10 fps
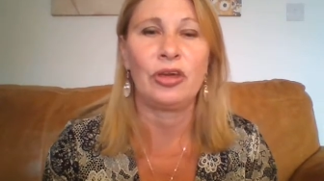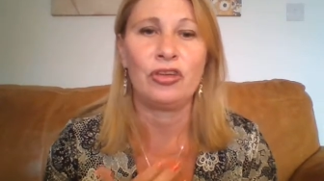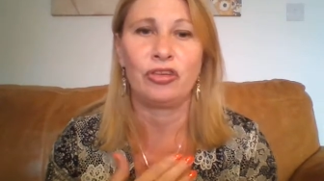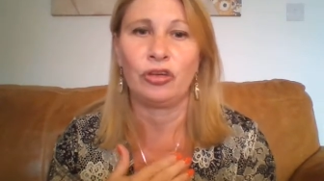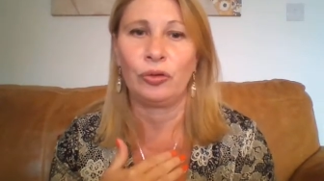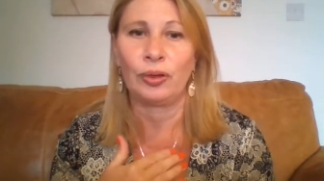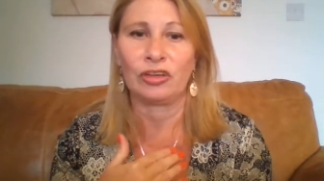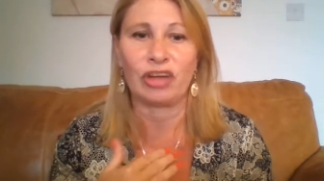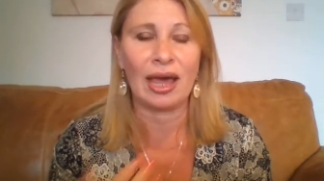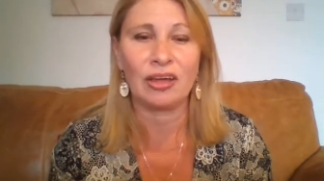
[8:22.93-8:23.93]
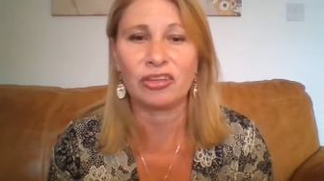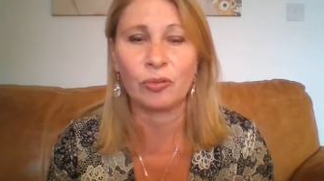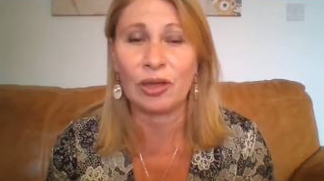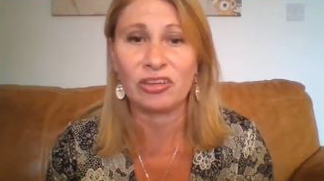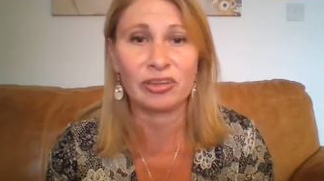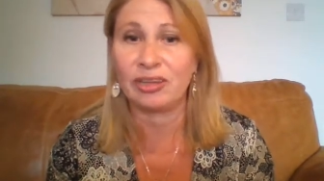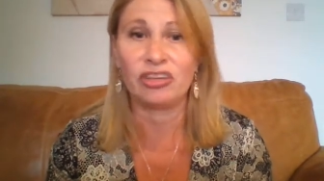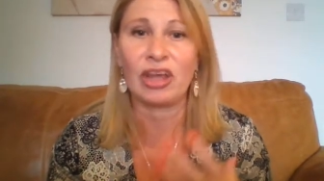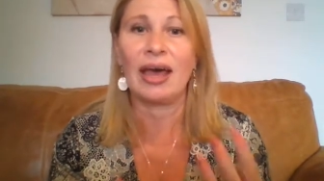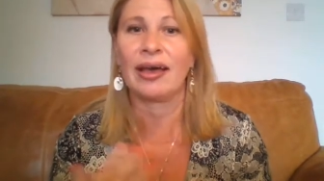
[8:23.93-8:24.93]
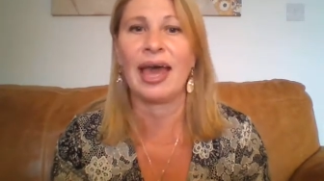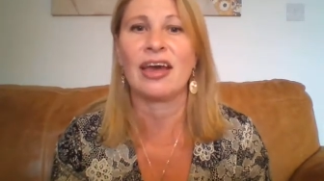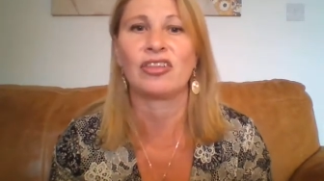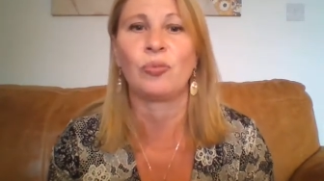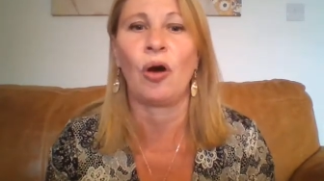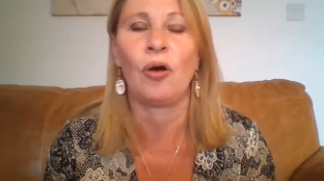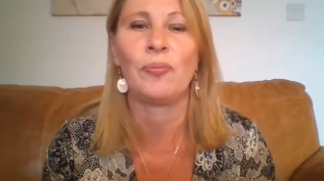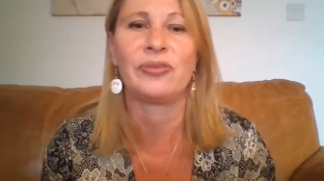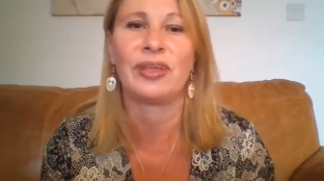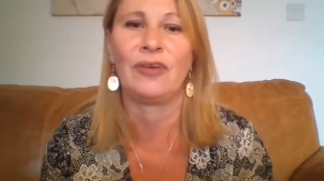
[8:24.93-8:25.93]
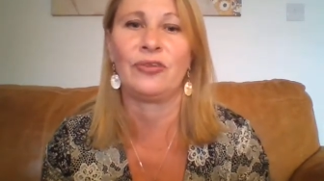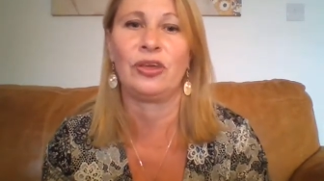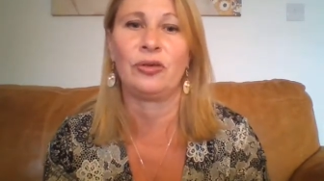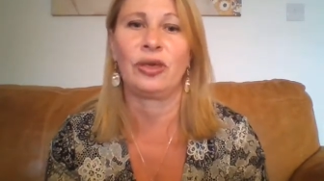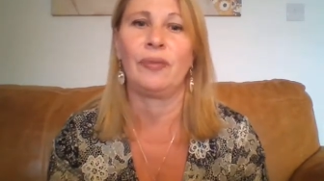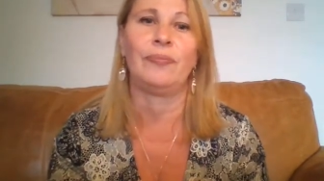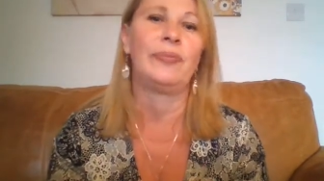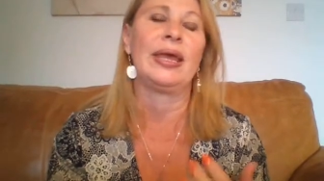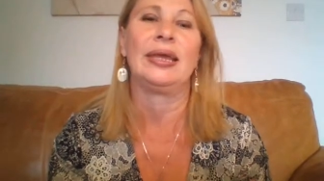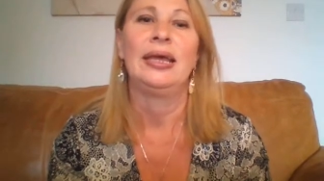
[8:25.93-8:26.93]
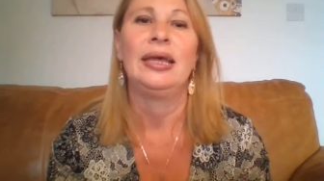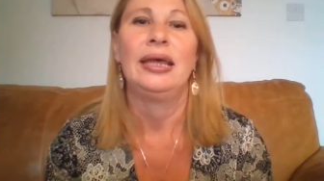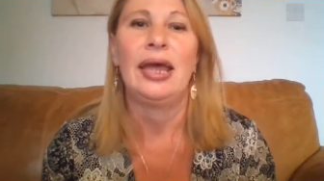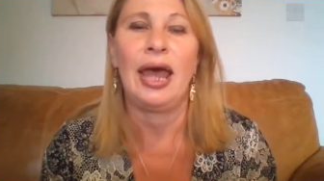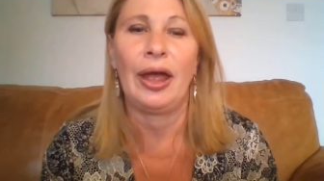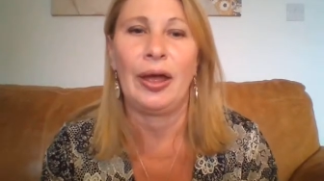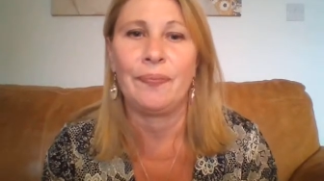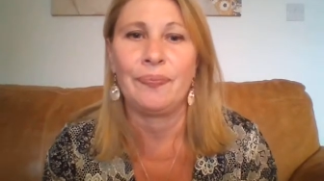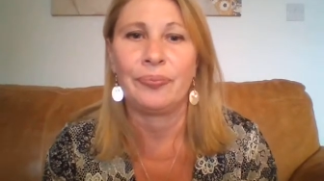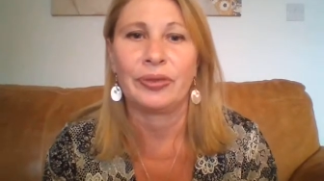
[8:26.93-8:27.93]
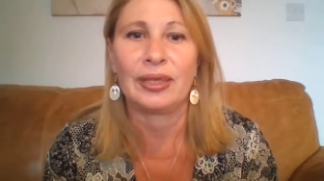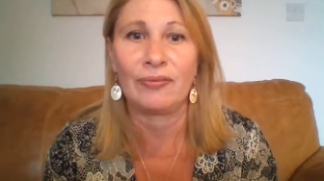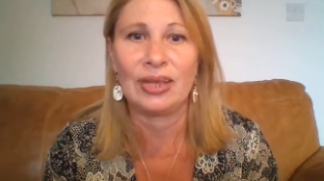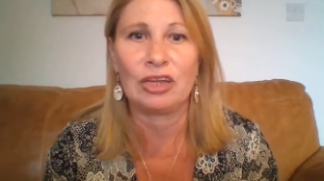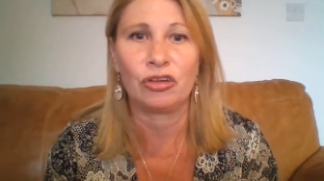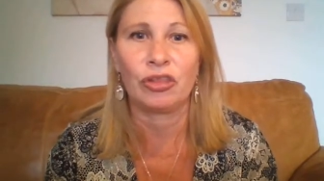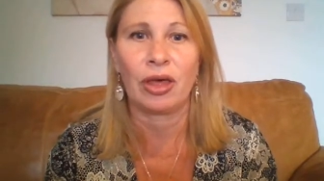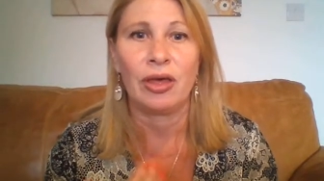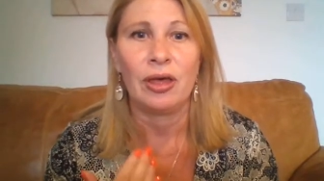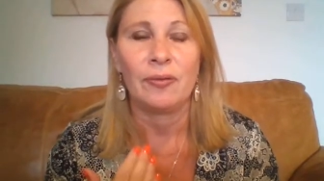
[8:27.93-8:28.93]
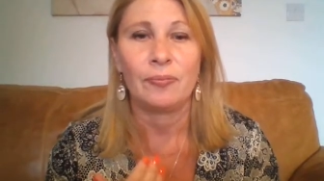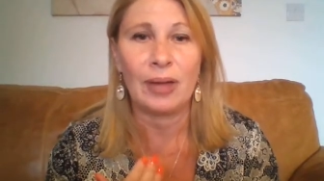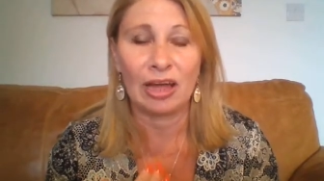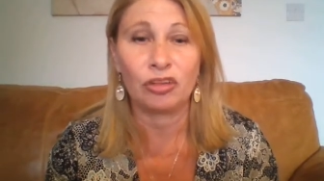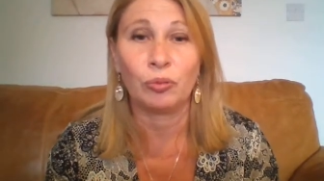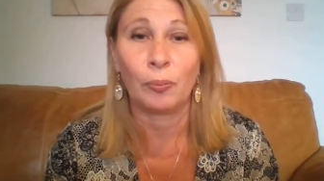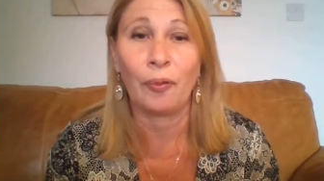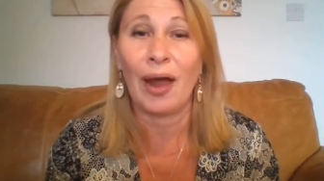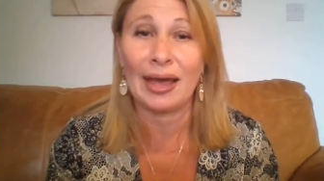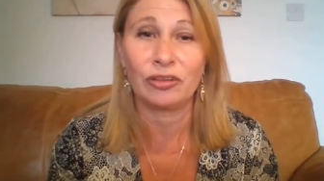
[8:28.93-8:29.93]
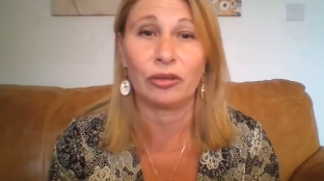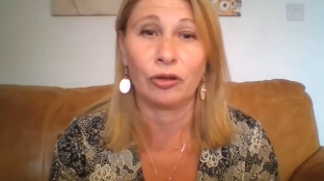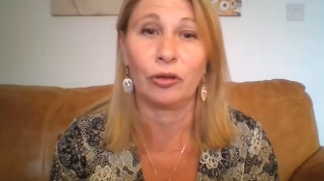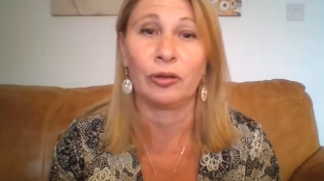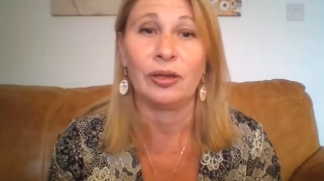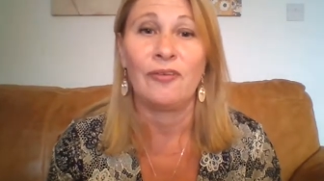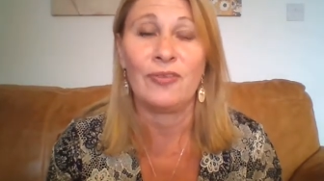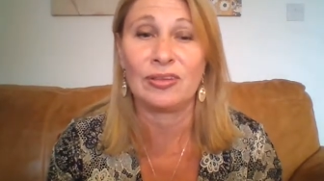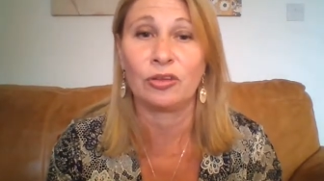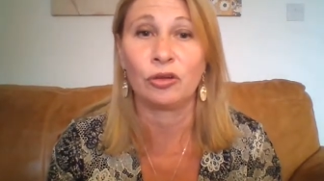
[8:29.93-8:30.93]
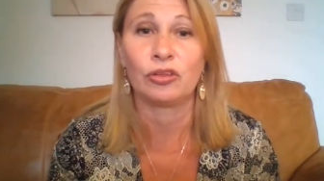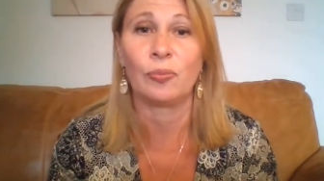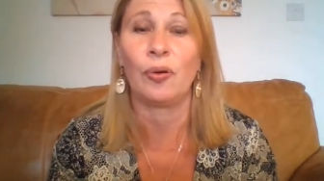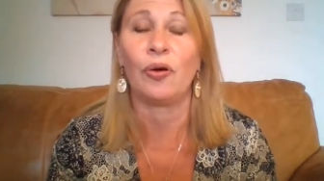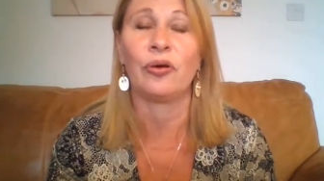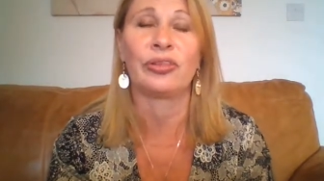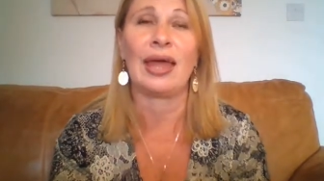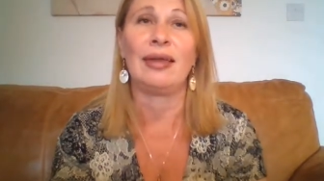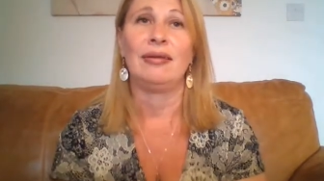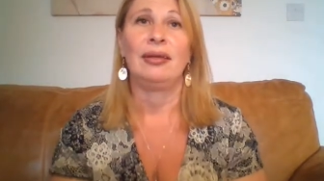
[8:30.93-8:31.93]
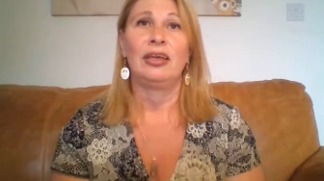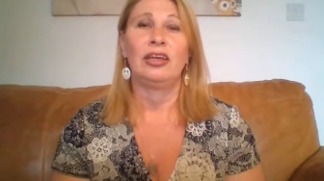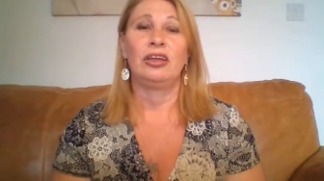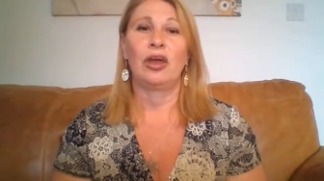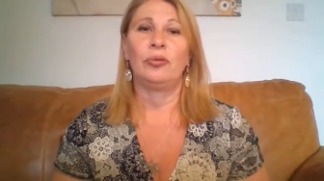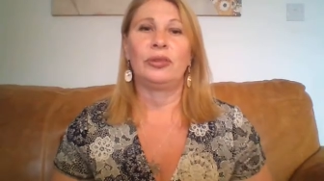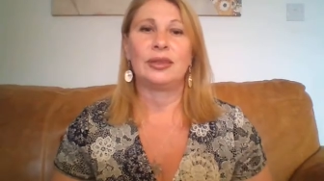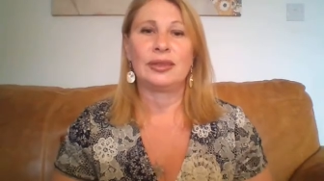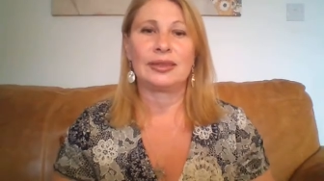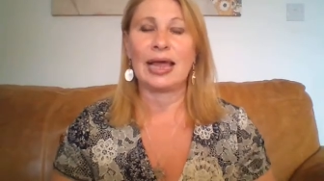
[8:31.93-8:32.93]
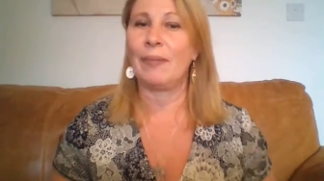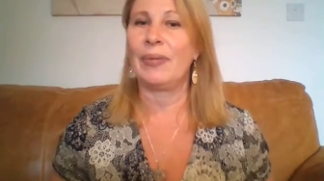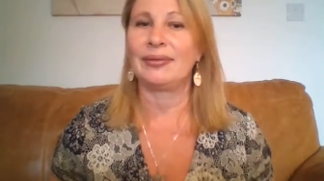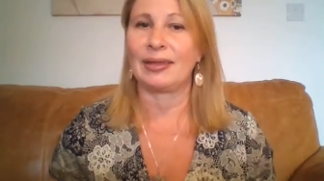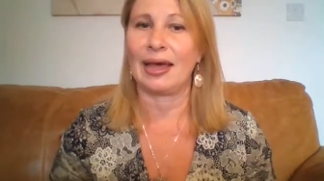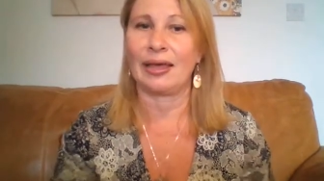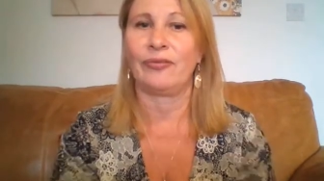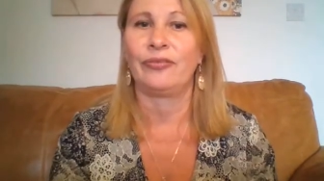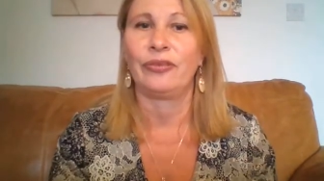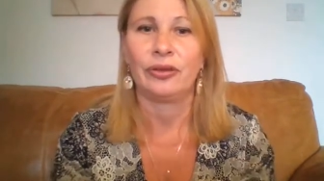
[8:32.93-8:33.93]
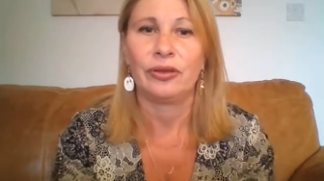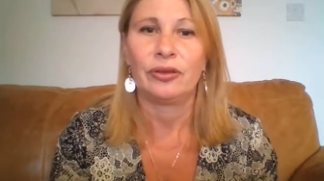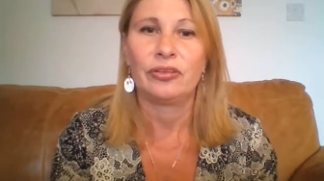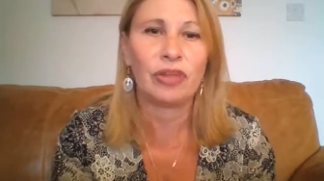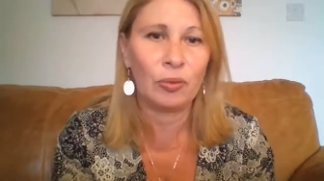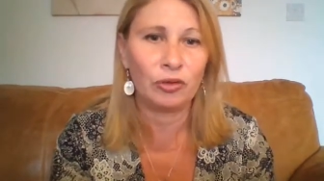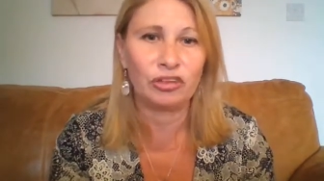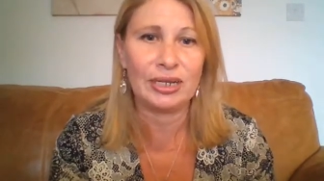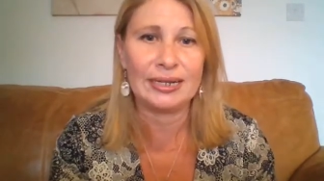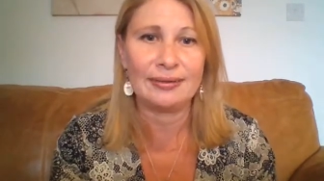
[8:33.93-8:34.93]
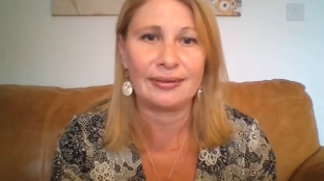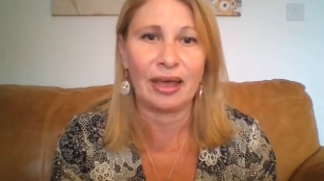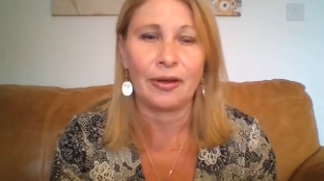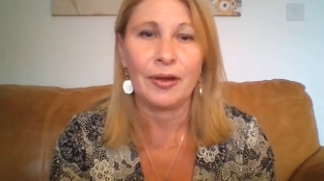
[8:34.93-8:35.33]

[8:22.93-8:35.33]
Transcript: do childcare swaps, if you can be giving each other actual practical, physical support, then, you know, that makes life so much easier.